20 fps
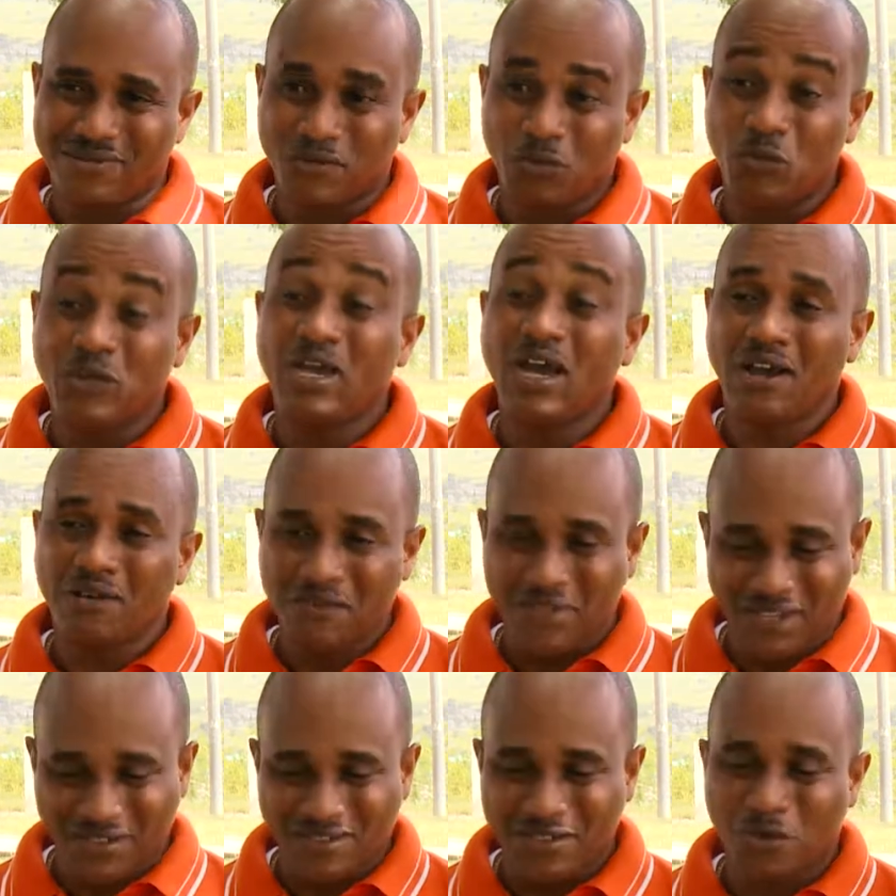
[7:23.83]
We
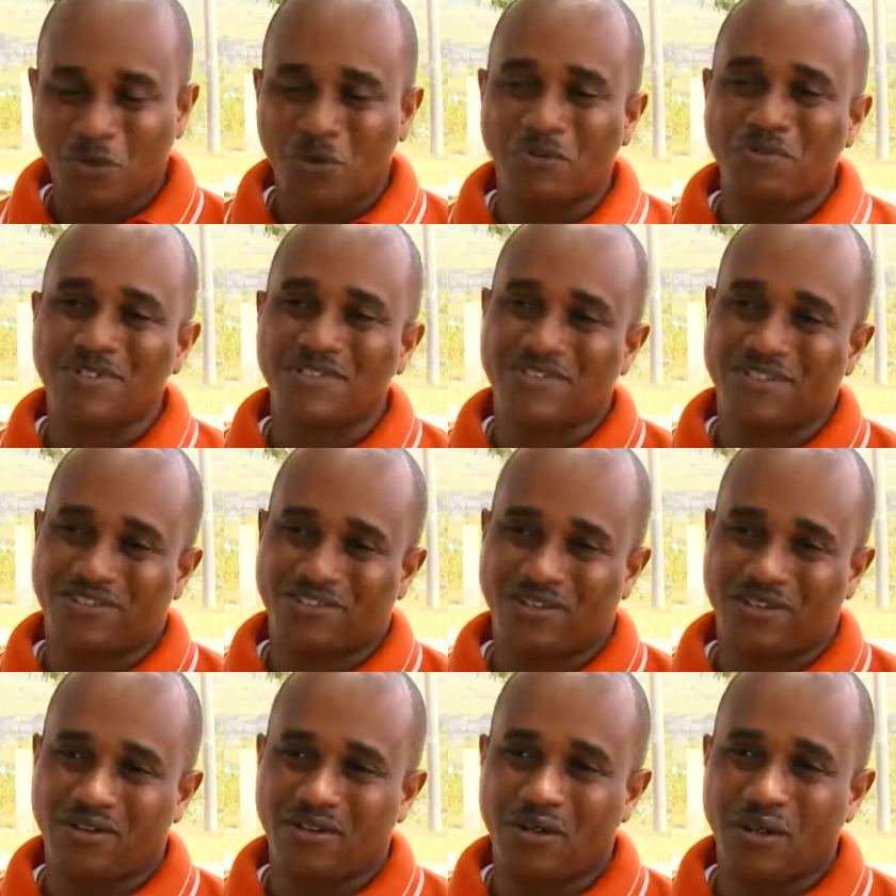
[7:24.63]
have that in our
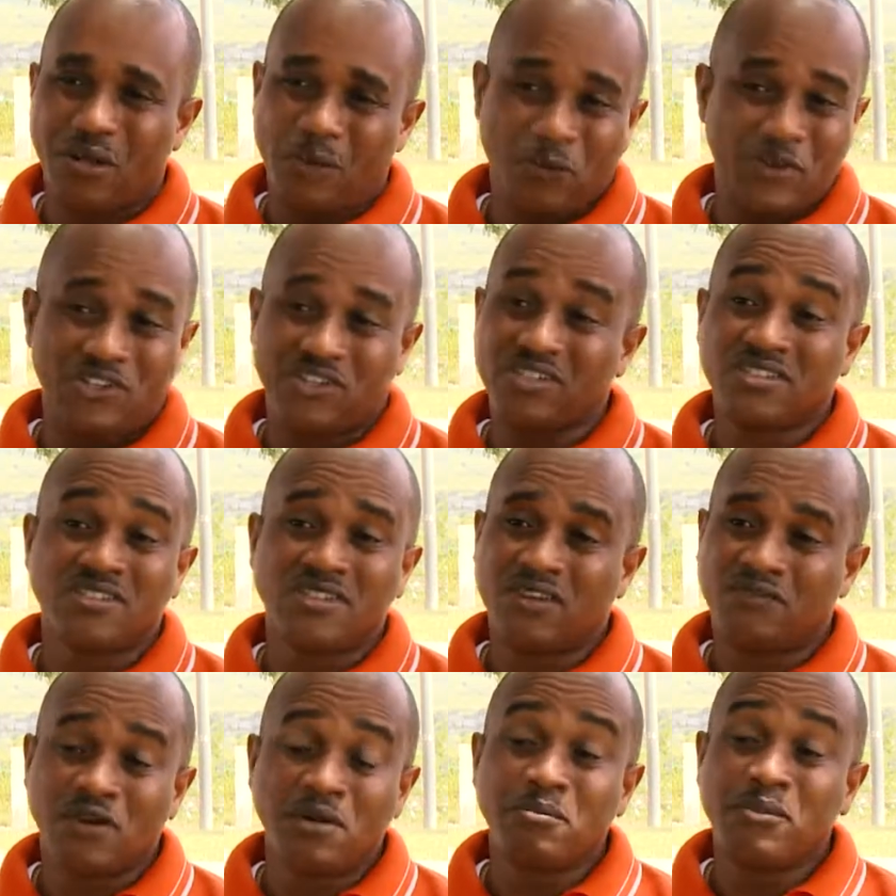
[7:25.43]
possession. We just
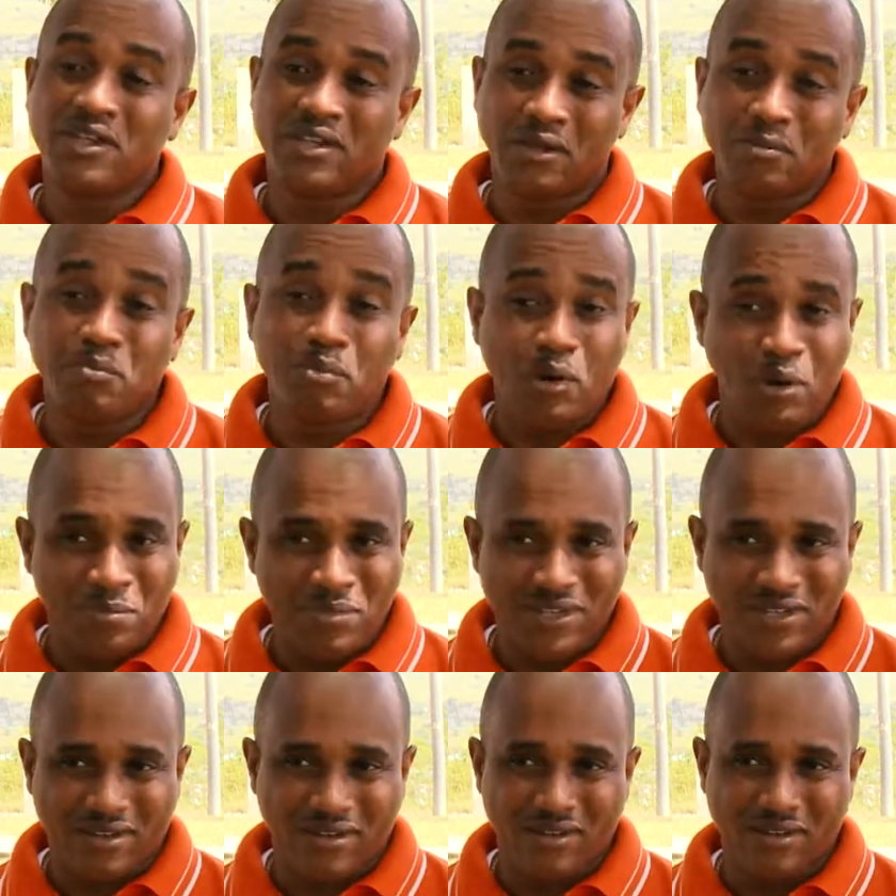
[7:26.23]
never made it
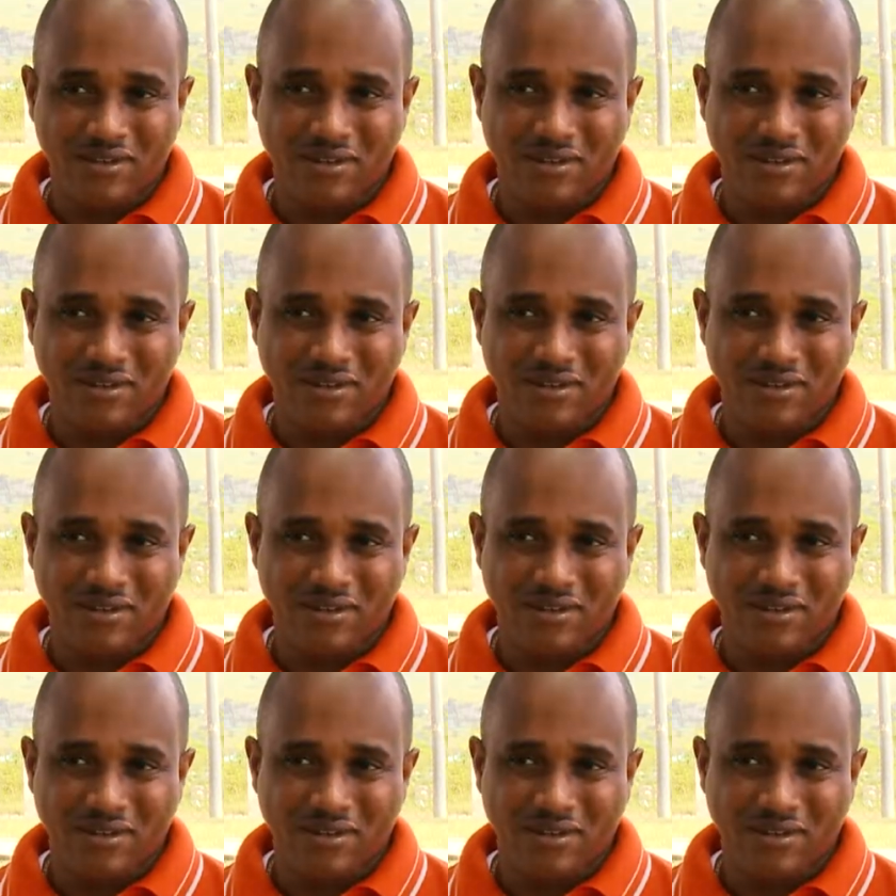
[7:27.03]
public.